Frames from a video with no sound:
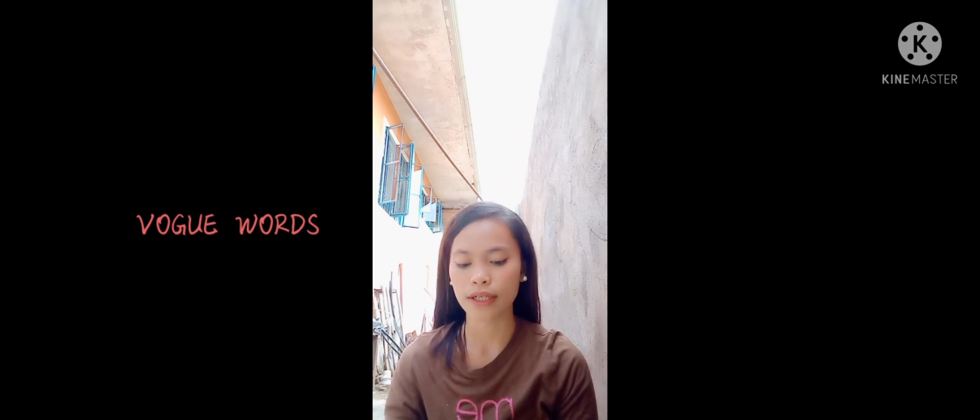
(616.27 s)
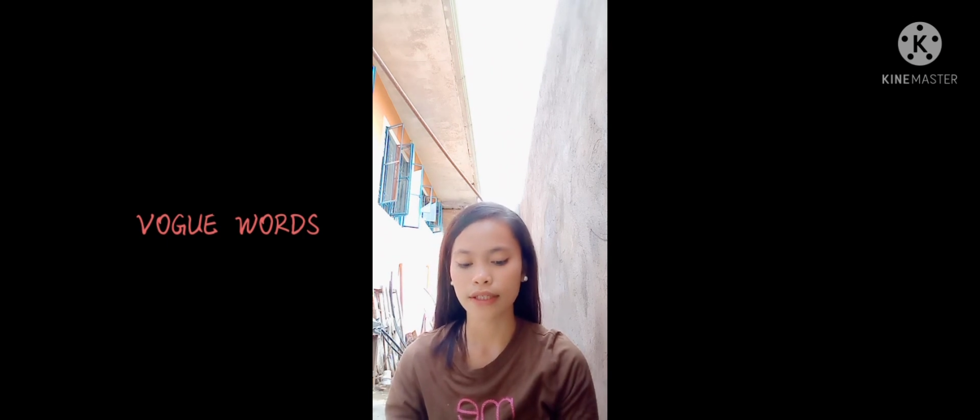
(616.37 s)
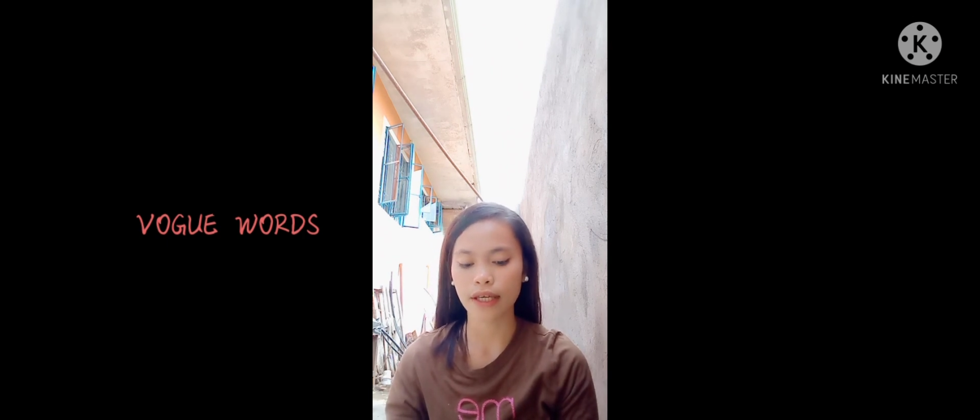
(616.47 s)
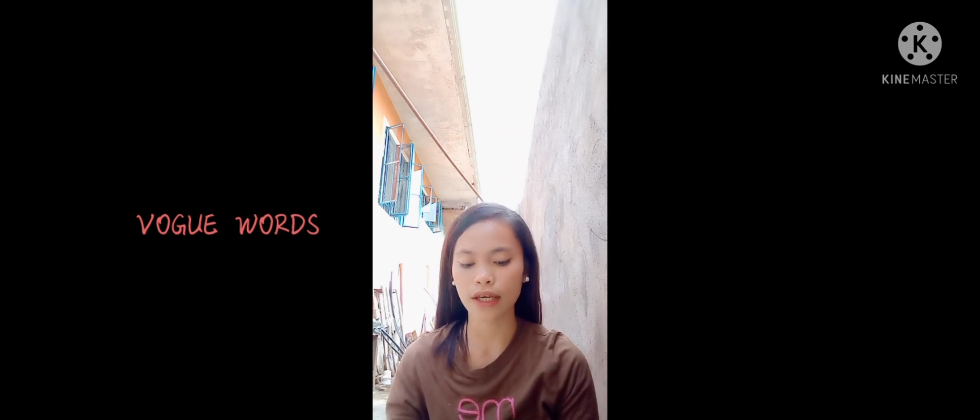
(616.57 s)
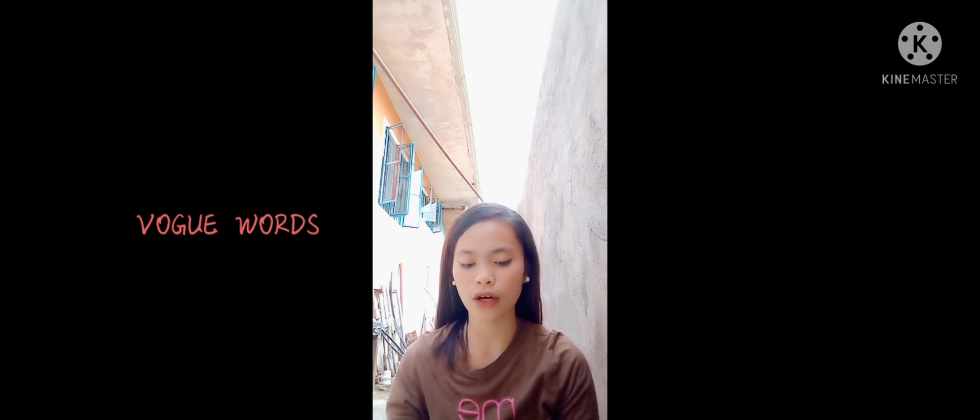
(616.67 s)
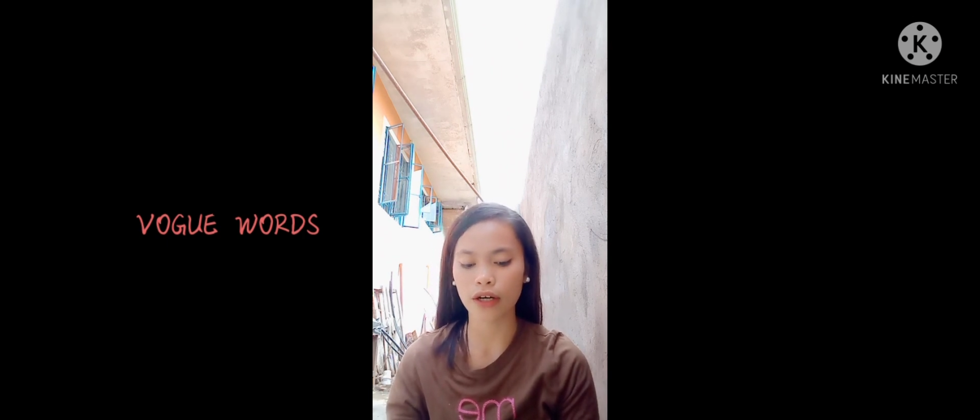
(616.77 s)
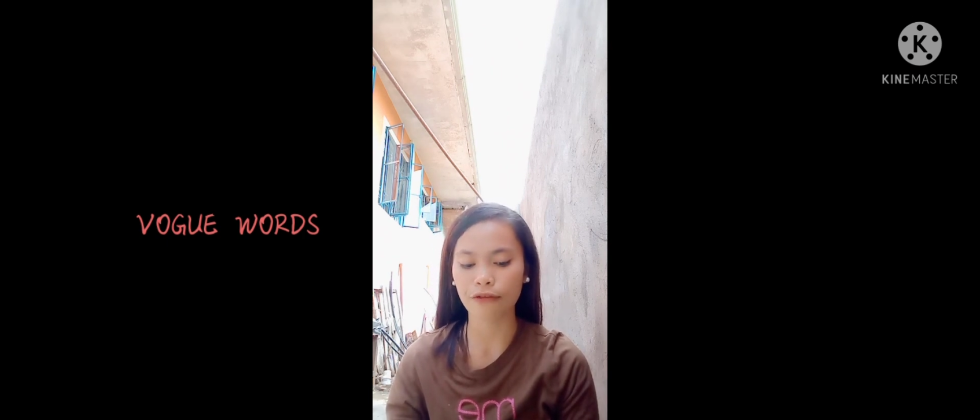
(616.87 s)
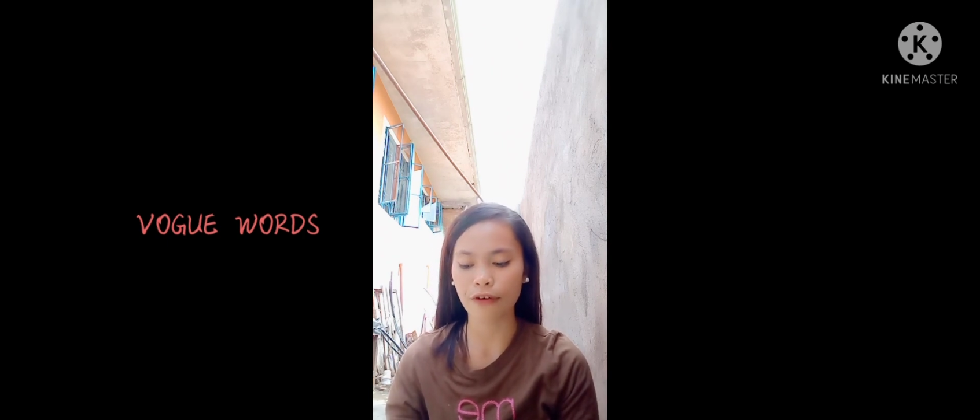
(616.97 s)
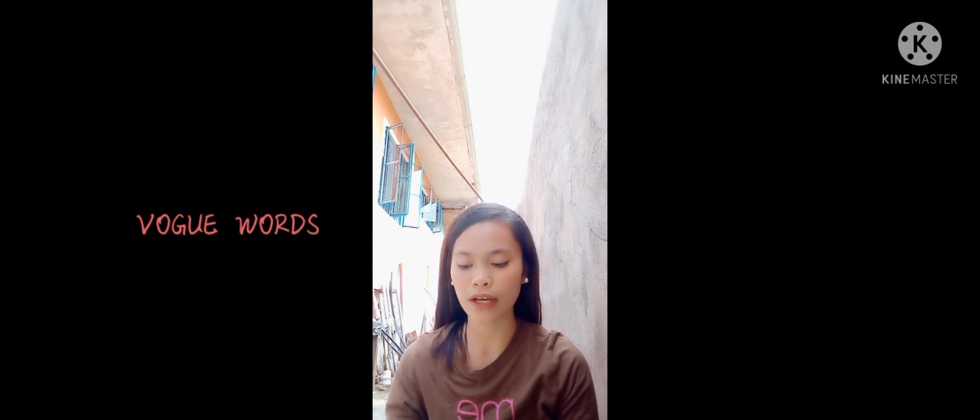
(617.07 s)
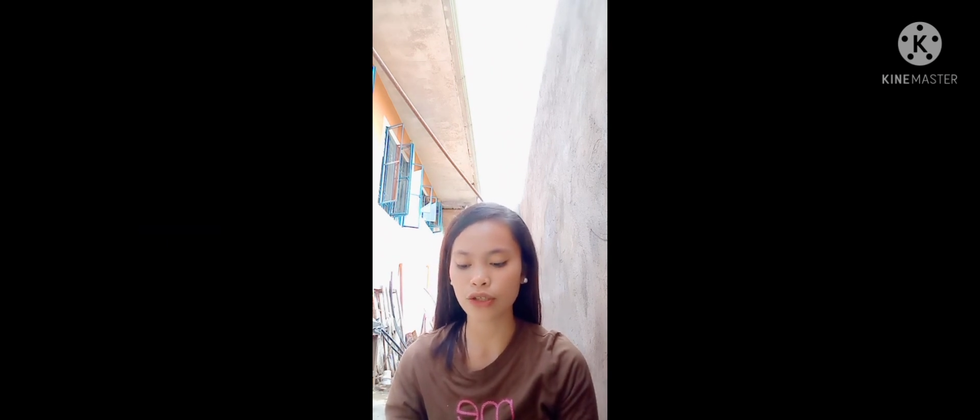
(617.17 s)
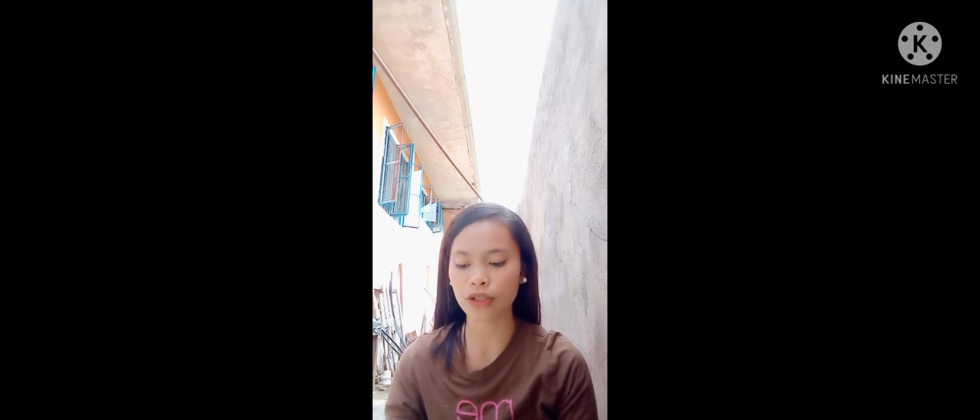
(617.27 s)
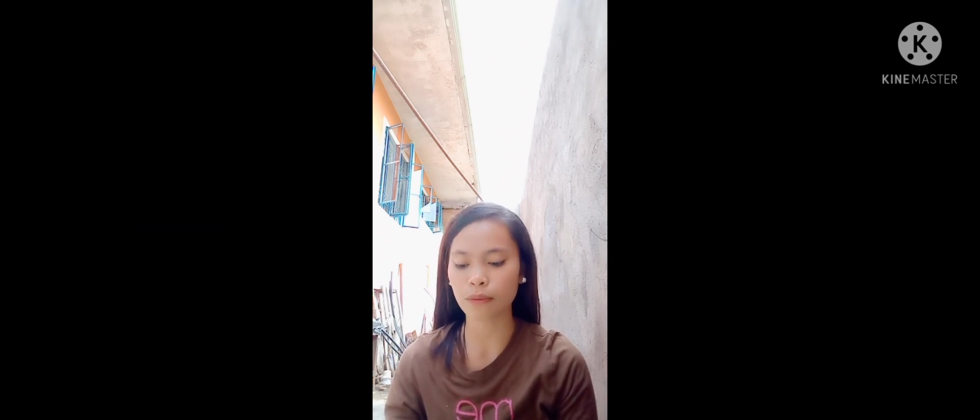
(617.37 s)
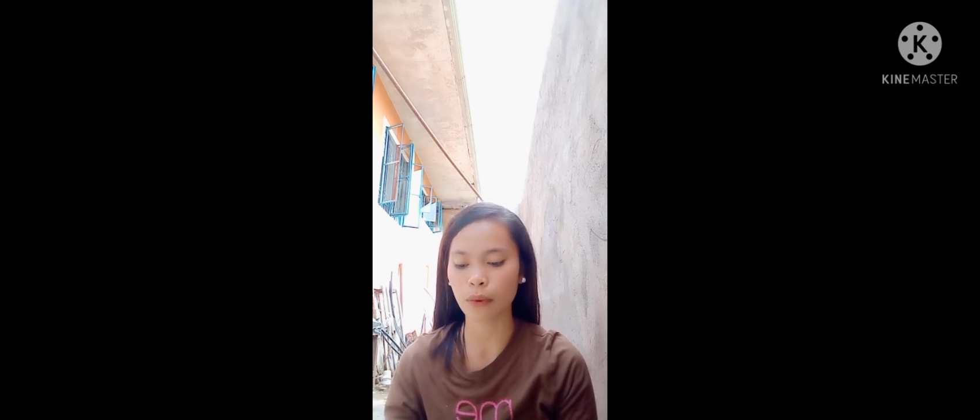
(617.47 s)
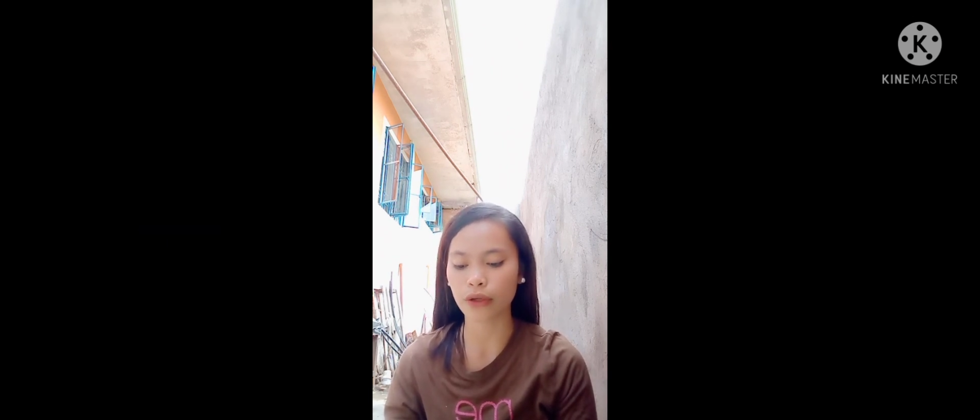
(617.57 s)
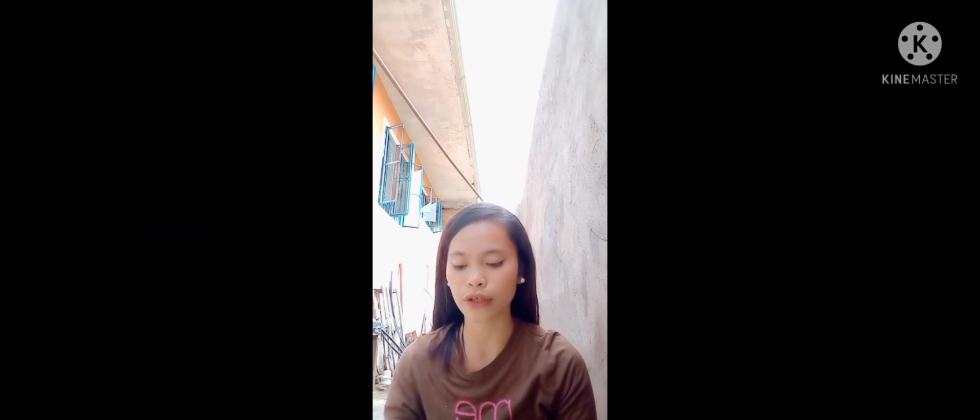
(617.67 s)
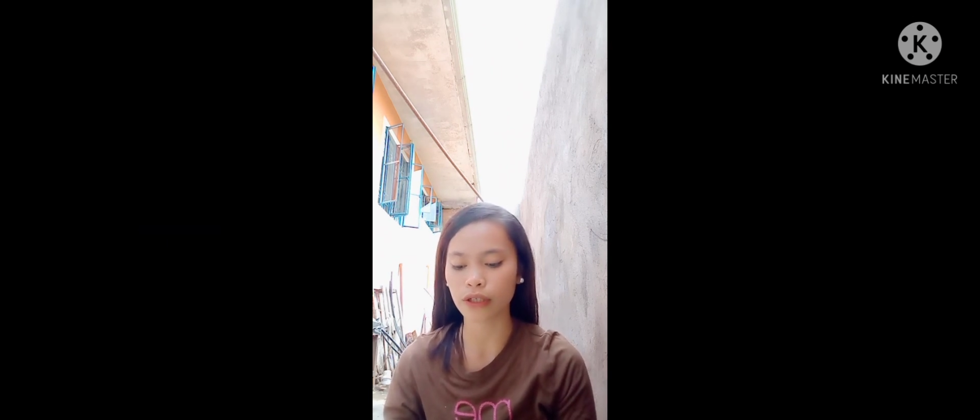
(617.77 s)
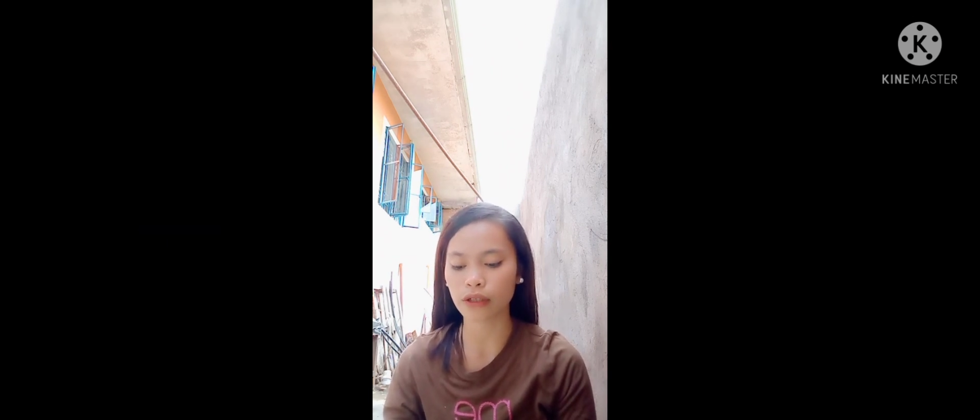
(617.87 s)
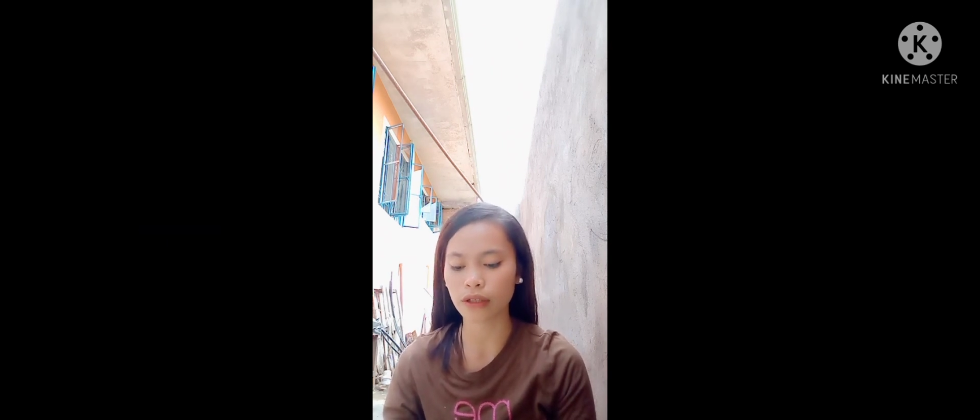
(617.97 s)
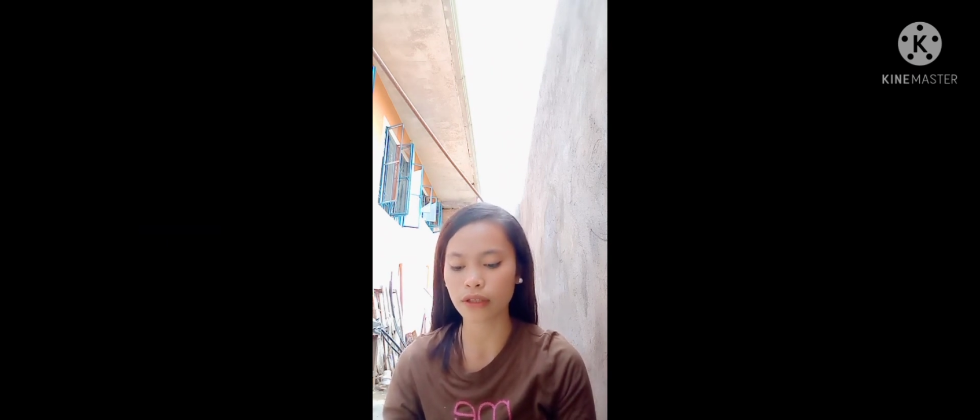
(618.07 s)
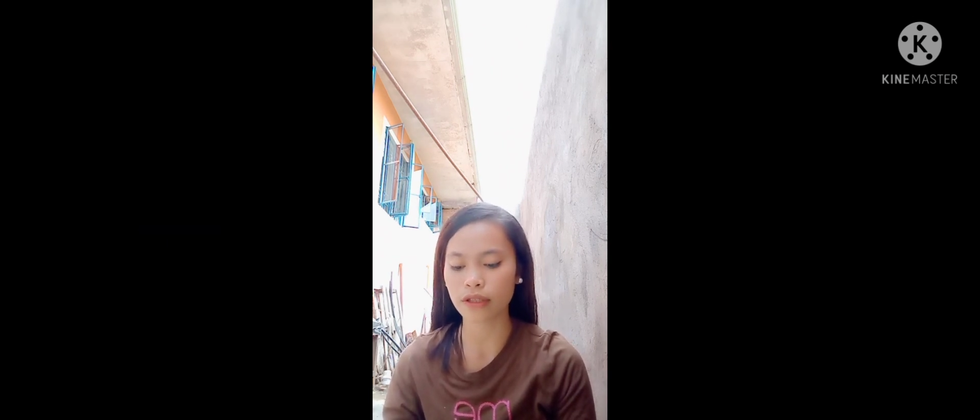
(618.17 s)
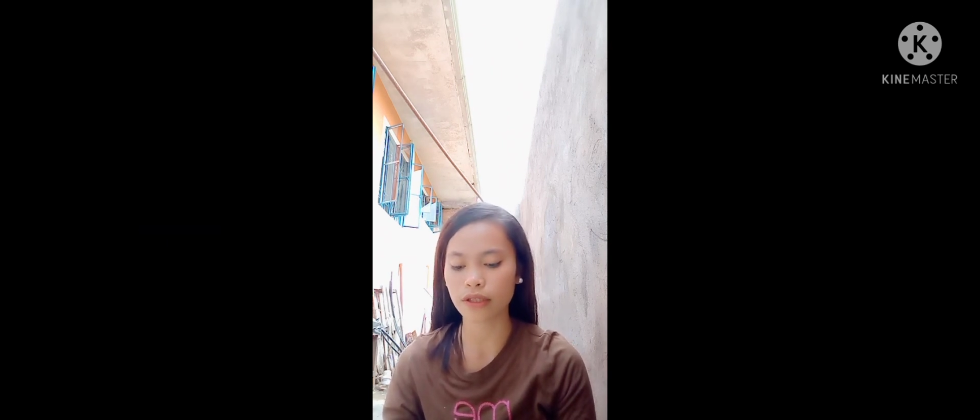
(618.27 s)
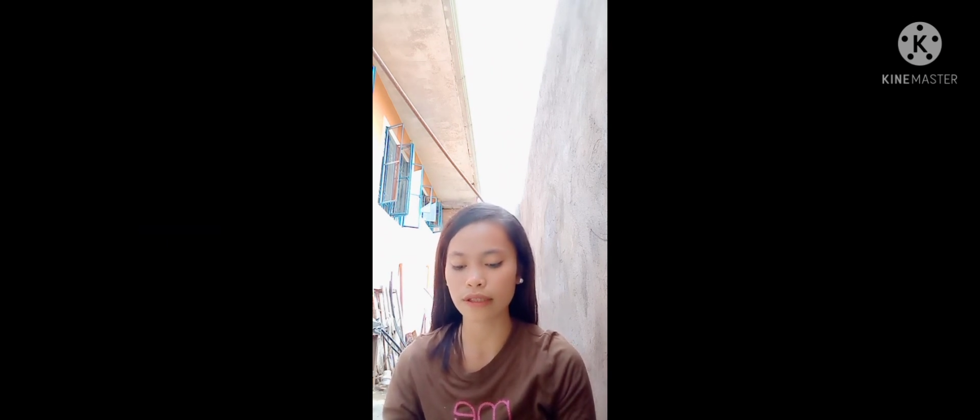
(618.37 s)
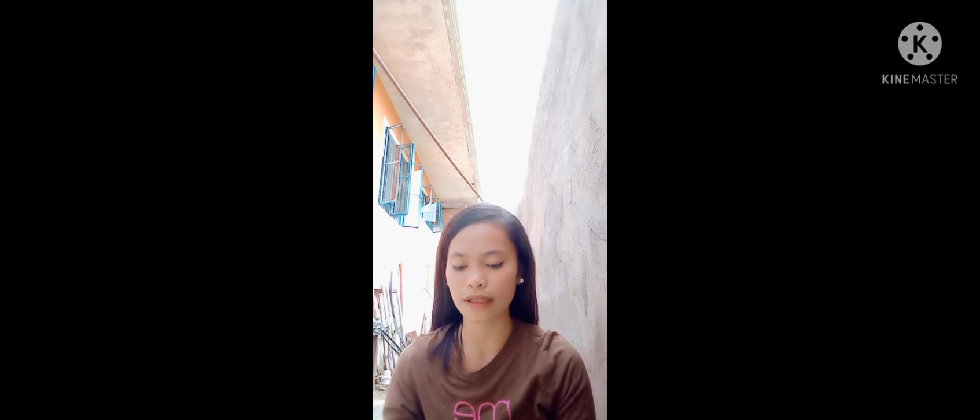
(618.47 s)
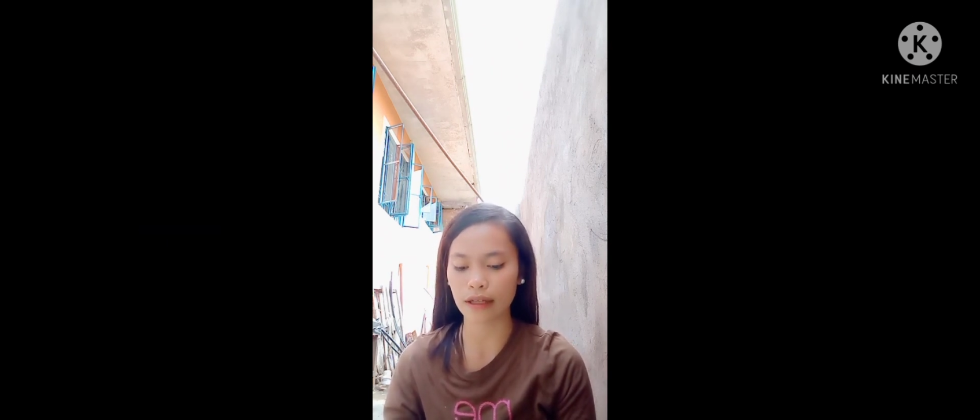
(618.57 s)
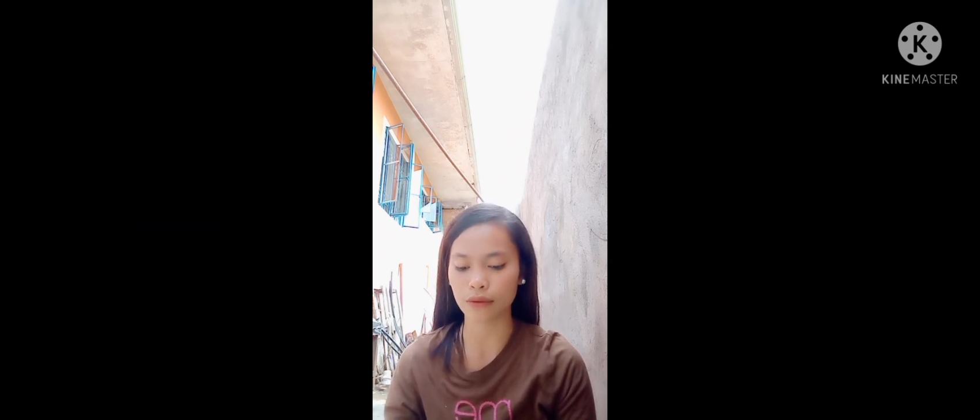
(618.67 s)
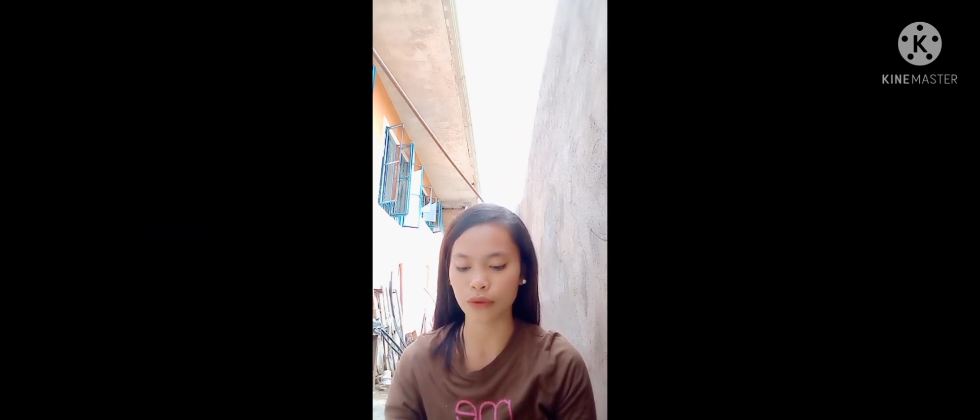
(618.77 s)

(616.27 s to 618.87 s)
take on a fashionable or cult status